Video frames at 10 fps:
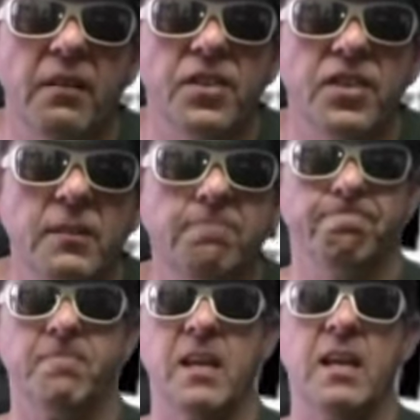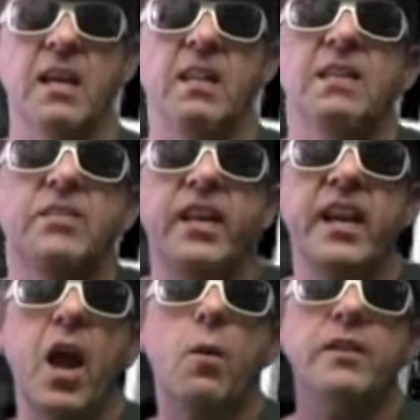beer lovers. This
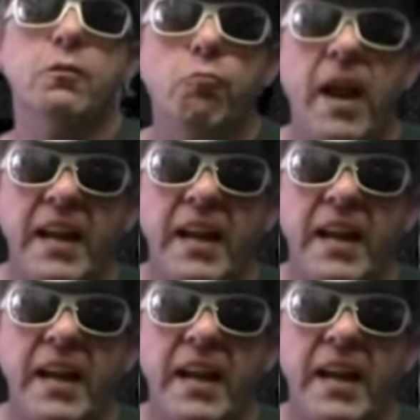video is a